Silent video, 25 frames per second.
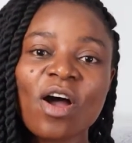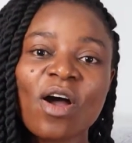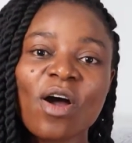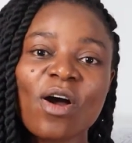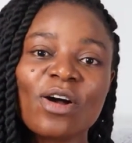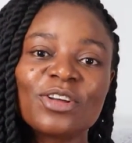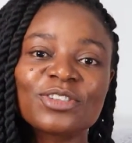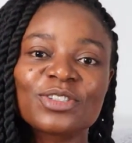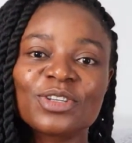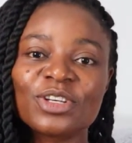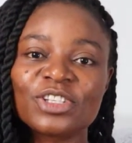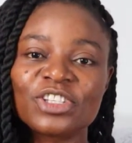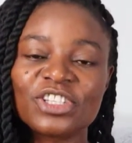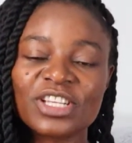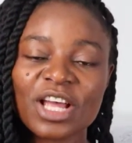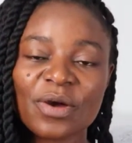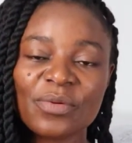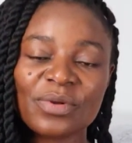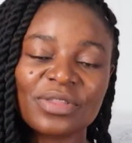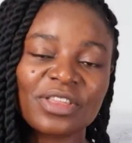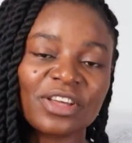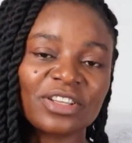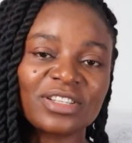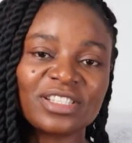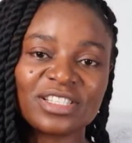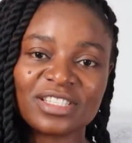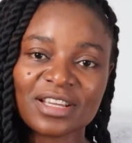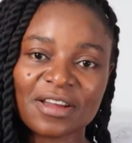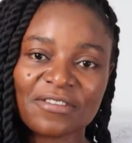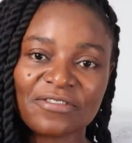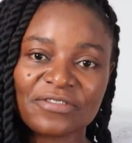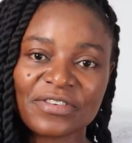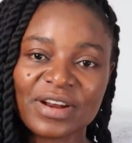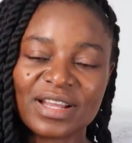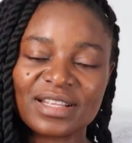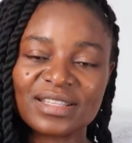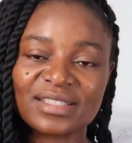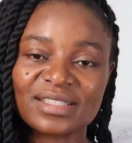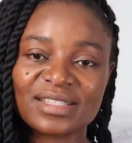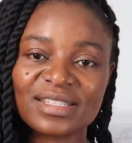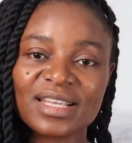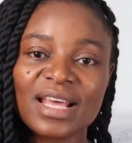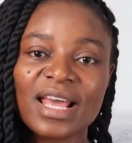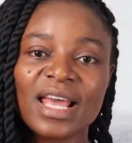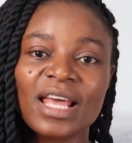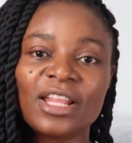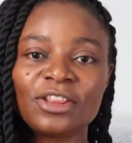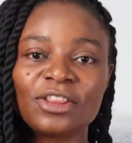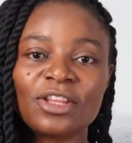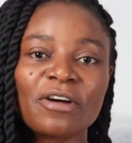also share with your teacher friends.
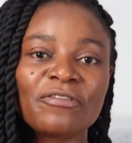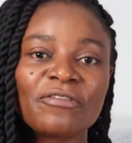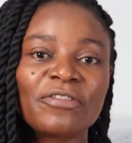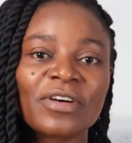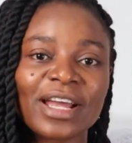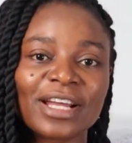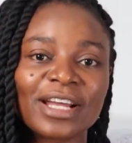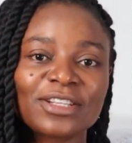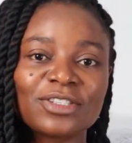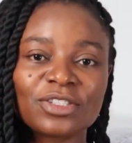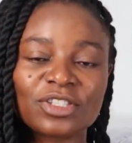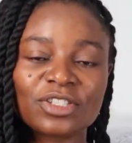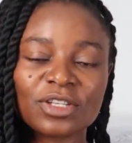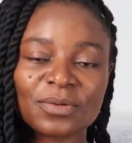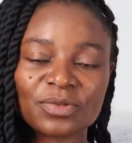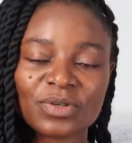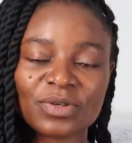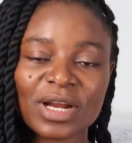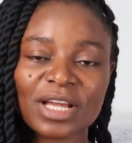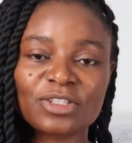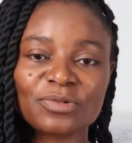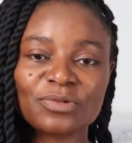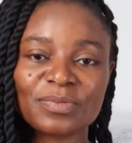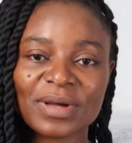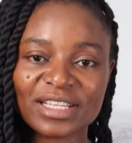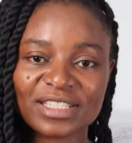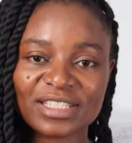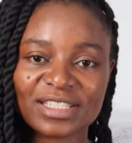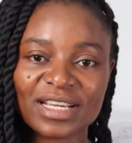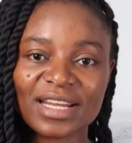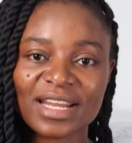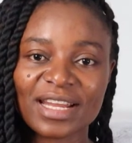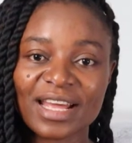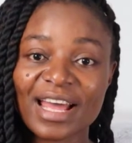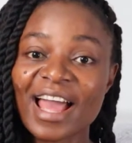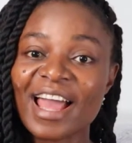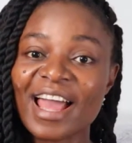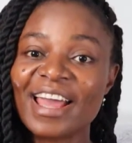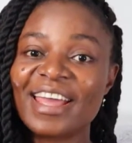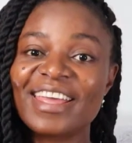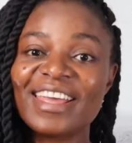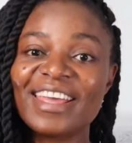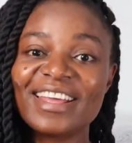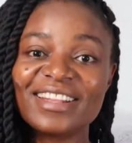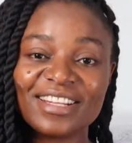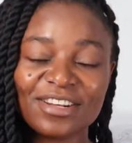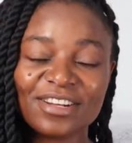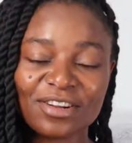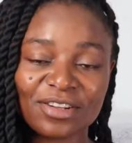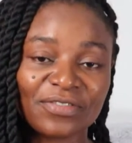Don't forget to subscribe to my channel and
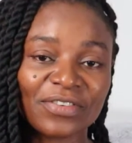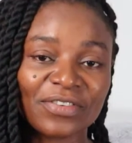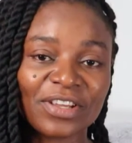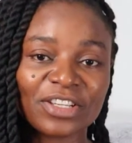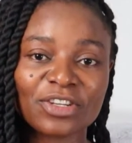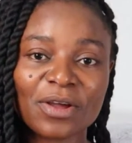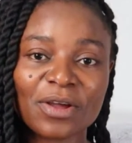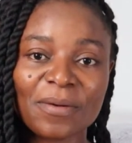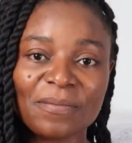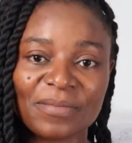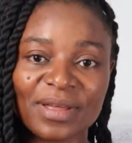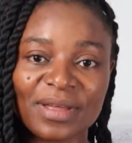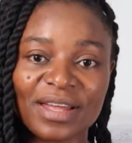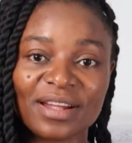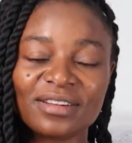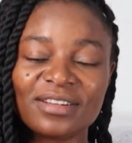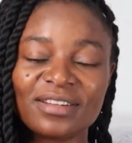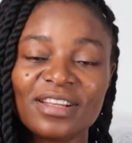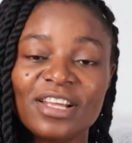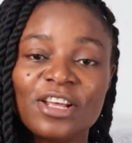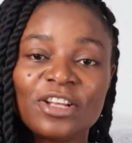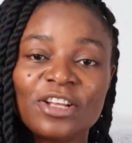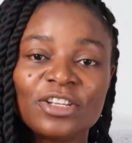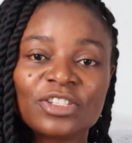hit the notification bell